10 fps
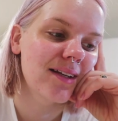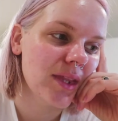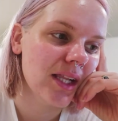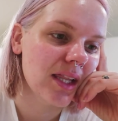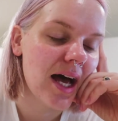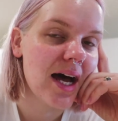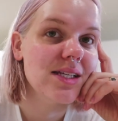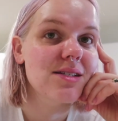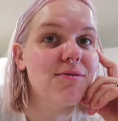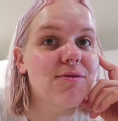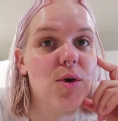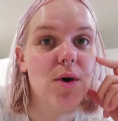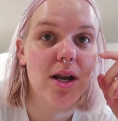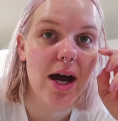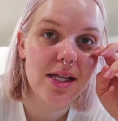The last
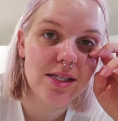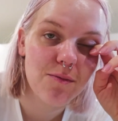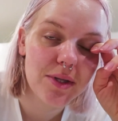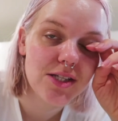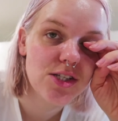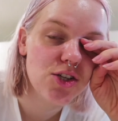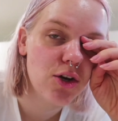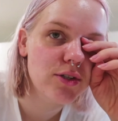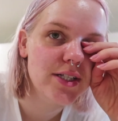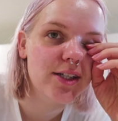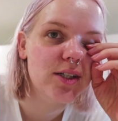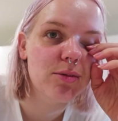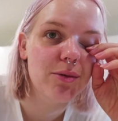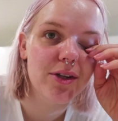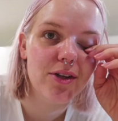4 nights have been so
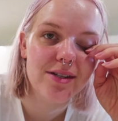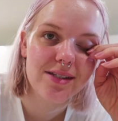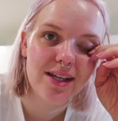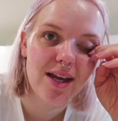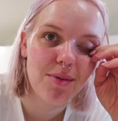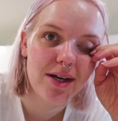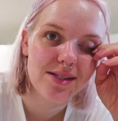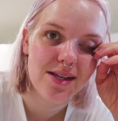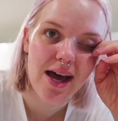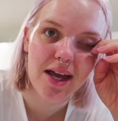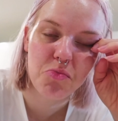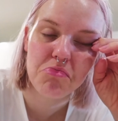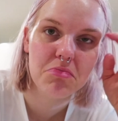terrible with her sleep. I was like,